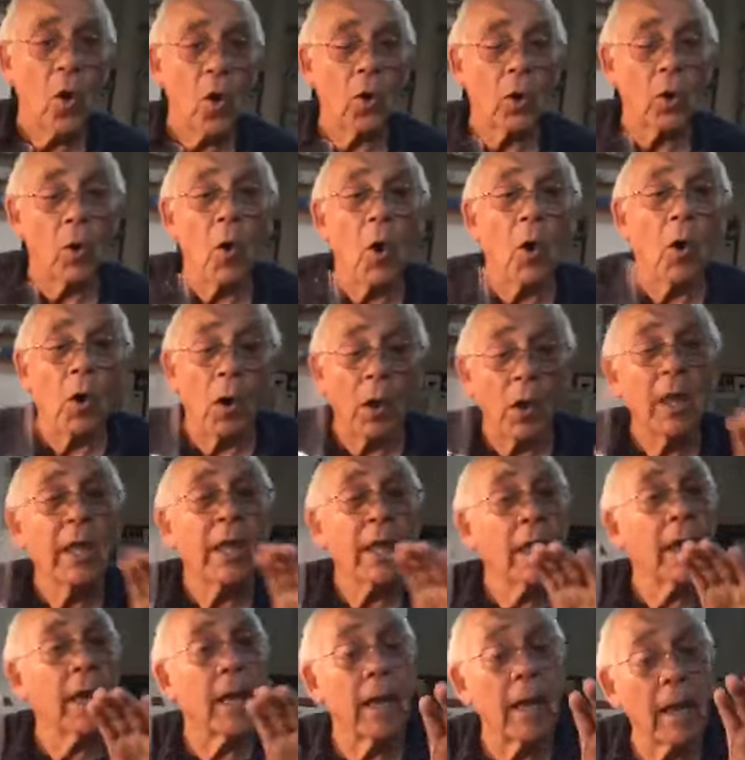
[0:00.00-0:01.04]

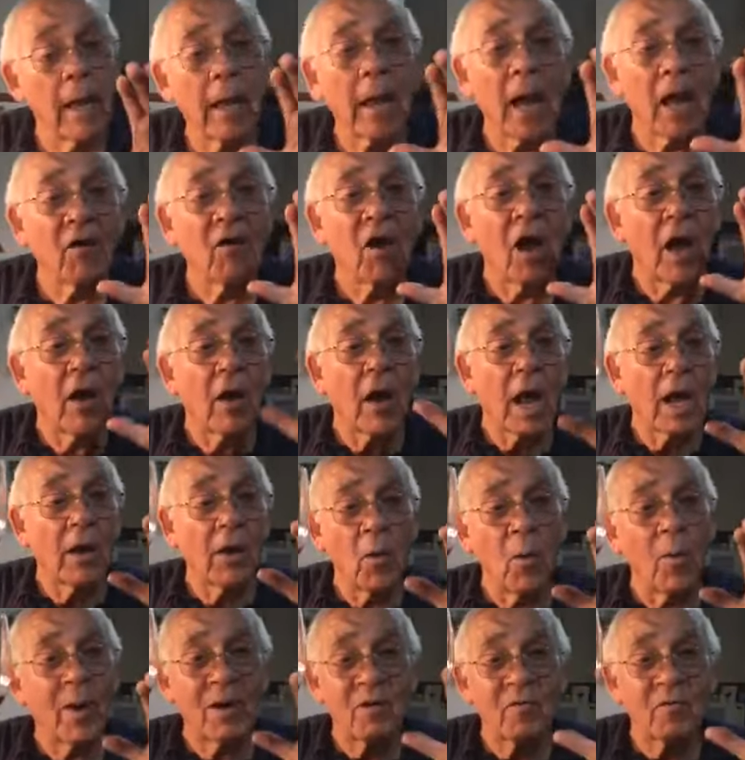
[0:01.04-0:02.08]
I
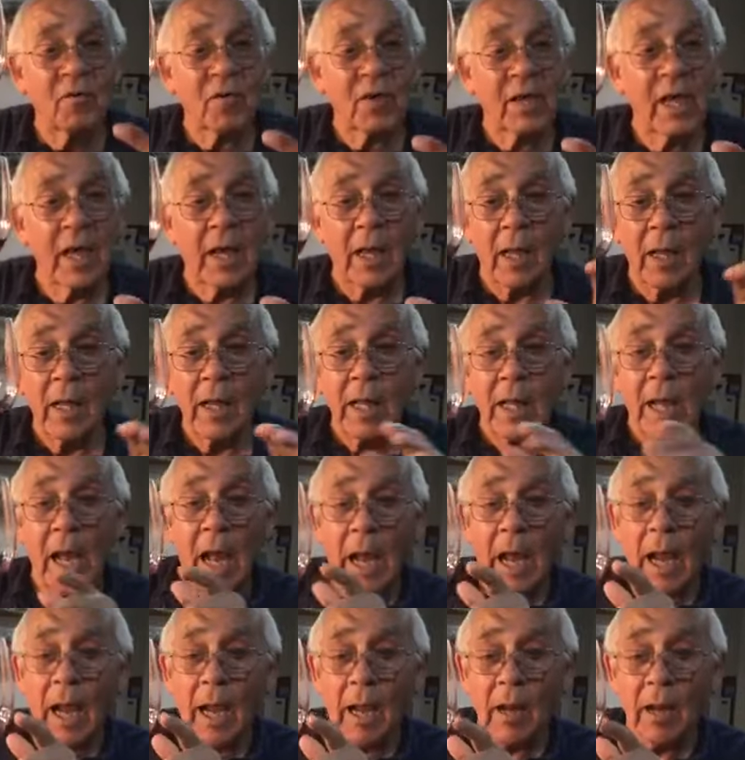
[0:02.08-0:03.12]
don't want to forget.
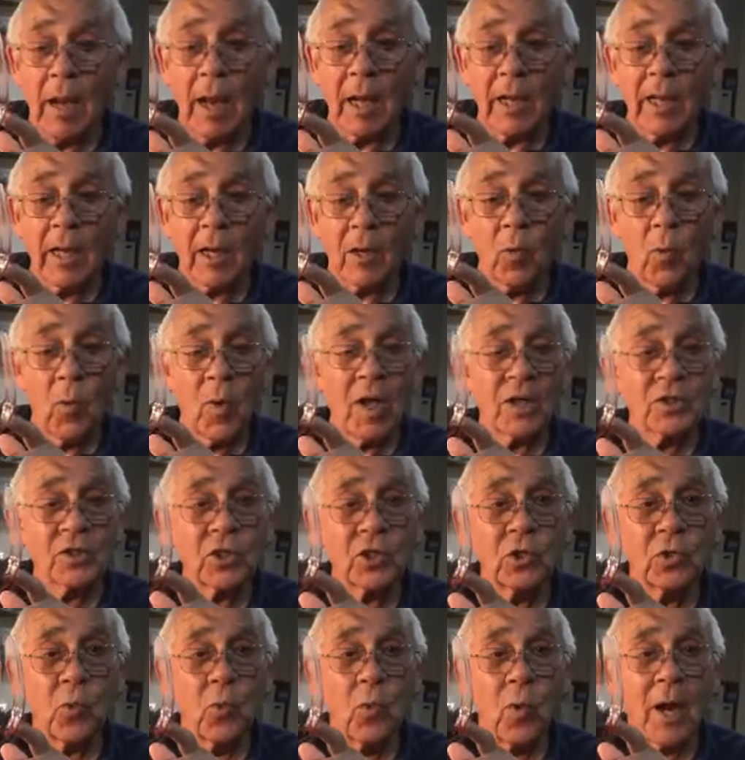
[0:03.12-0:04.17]
I got to
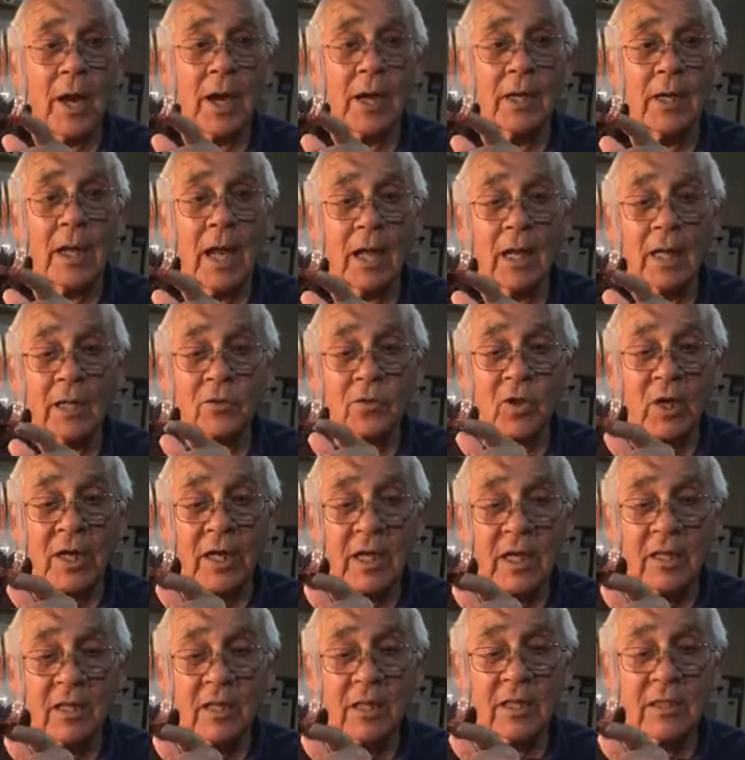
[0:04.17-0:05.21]
watch the wine. I
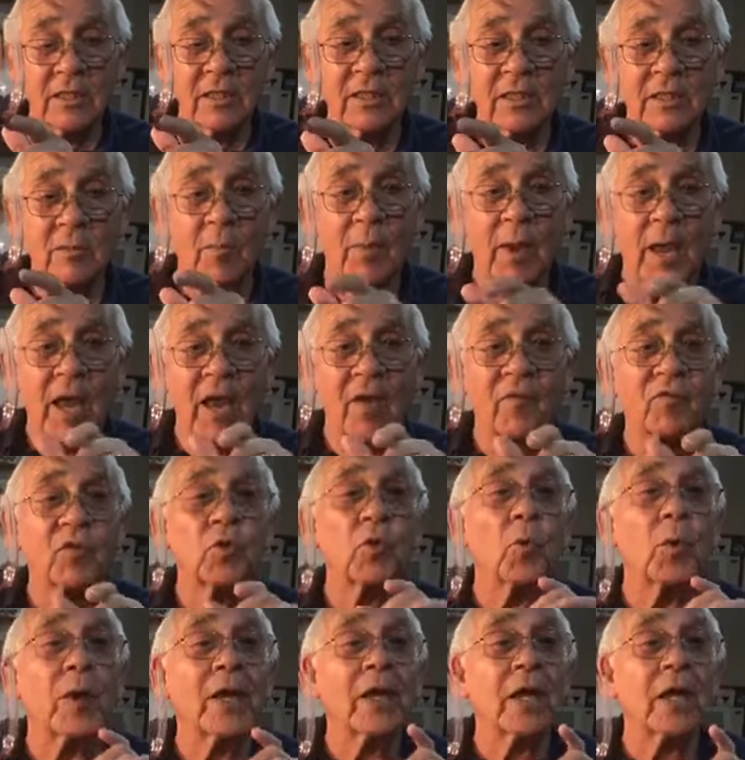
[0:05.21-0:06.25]
drink this, but
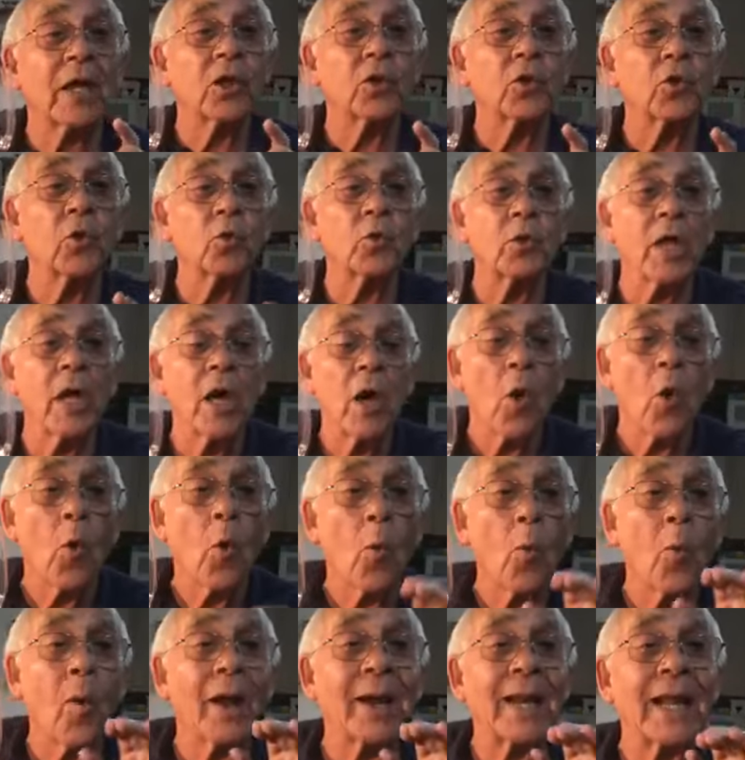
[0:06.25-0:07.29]
after we got to do the
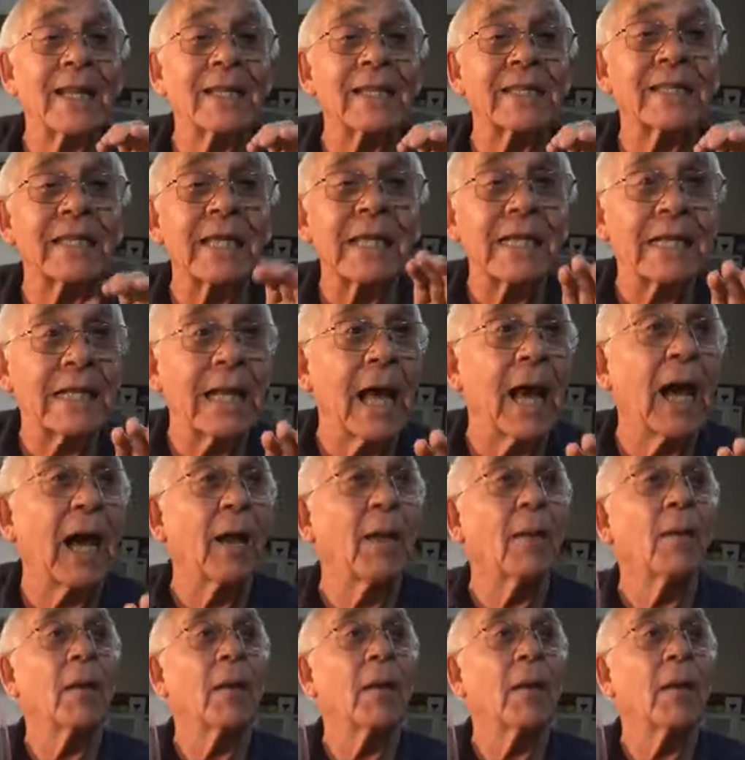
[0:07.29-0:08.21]
quarantina.